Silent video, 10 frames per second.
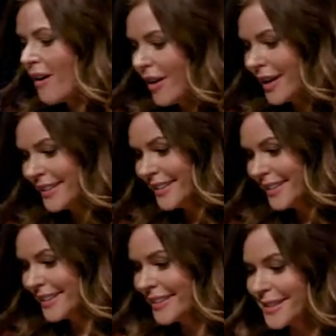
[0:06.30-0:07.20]
on
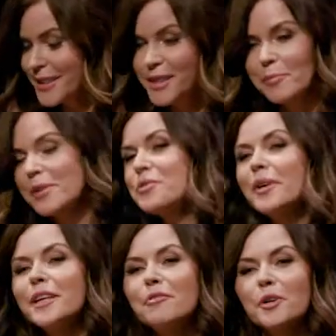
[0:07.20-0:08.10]
December
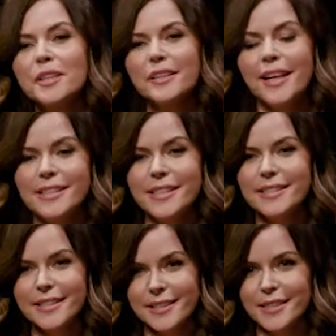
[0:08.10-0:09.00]
24th,
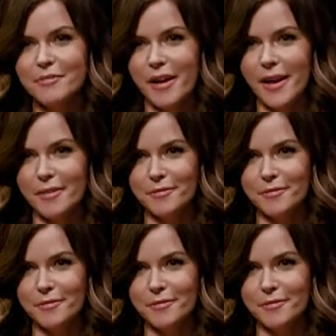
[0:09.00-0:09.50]
1965.